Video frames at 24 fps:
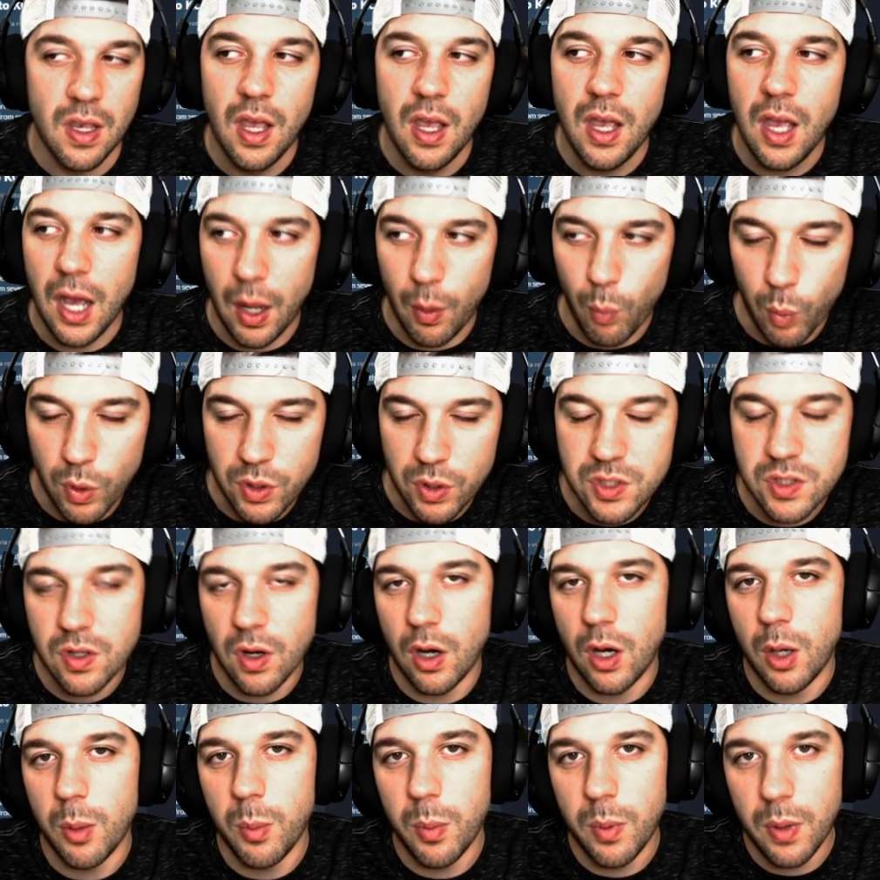I would start
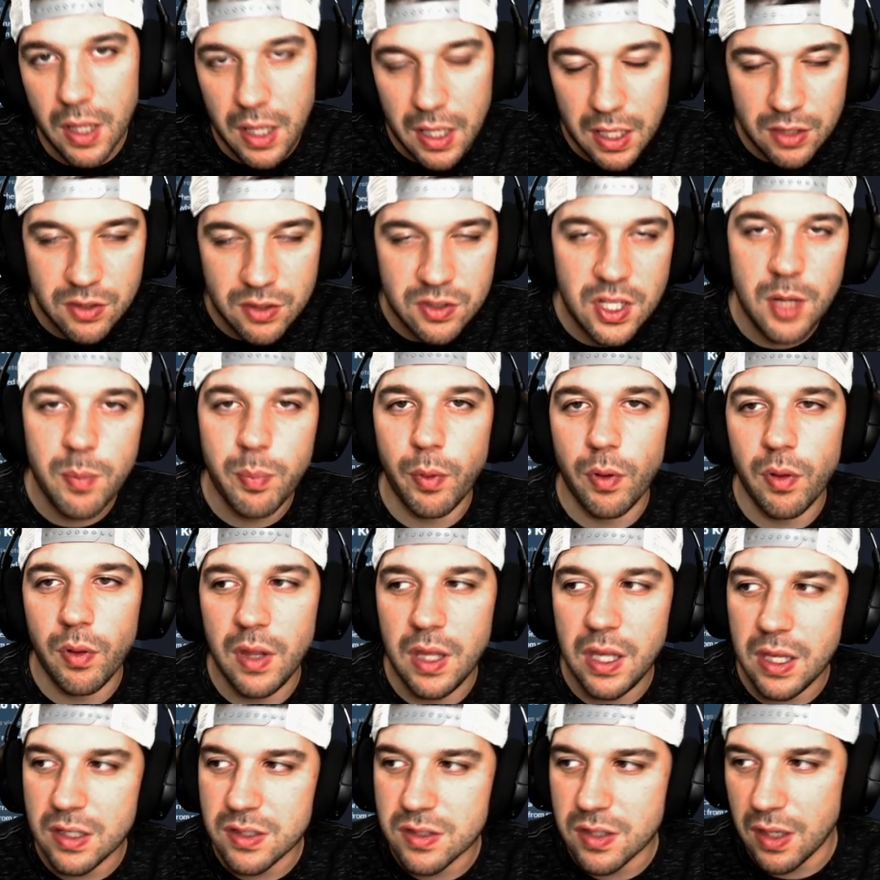him in deeper
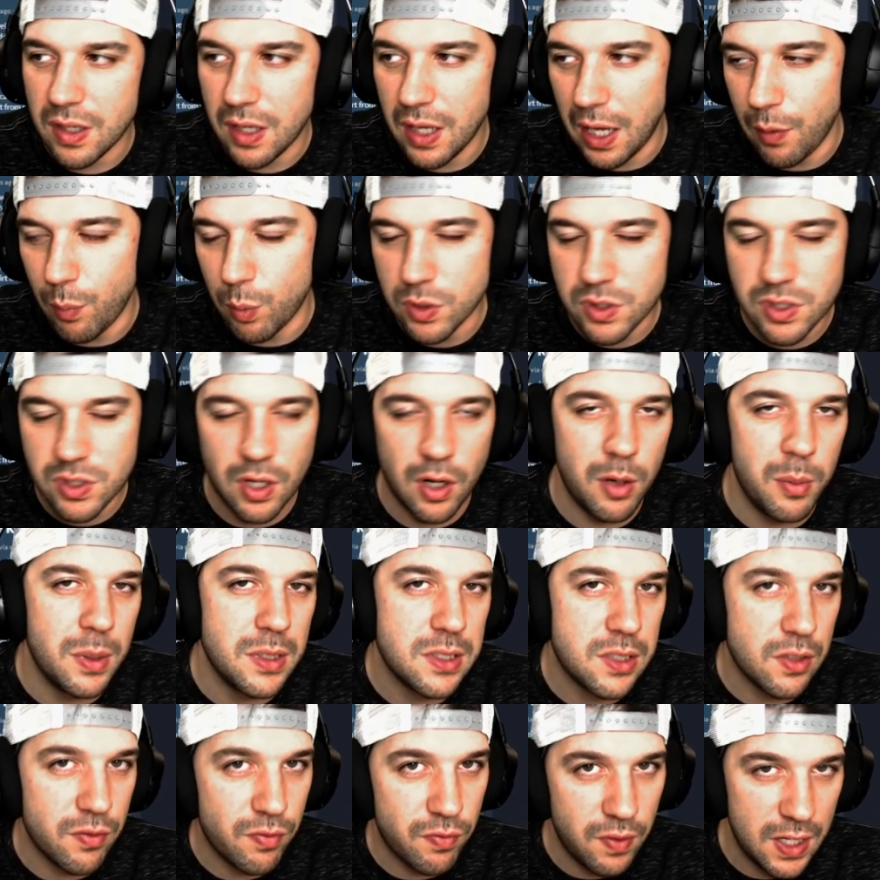leagues. I would start him as a
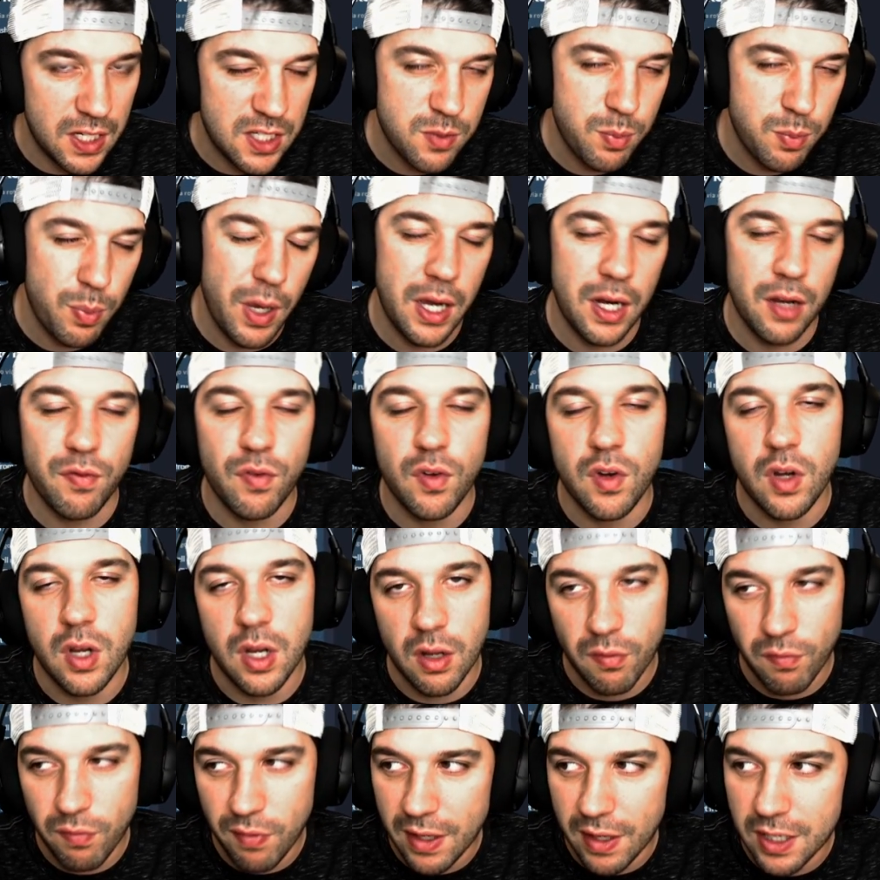flex spot if you need a
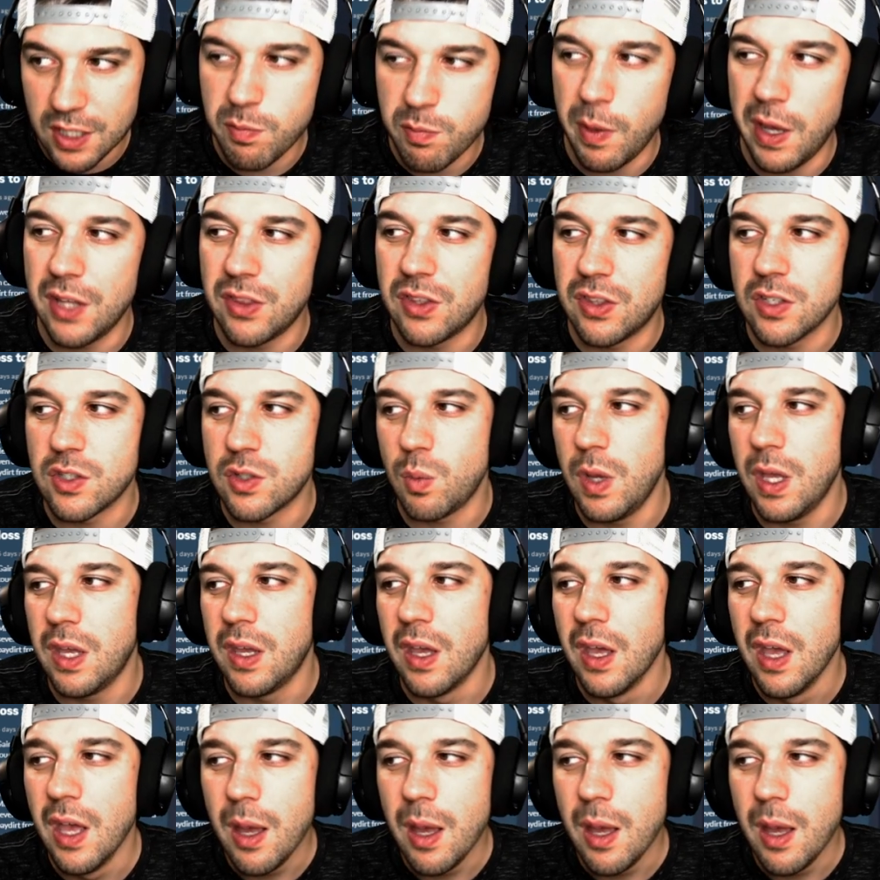flex spot this week.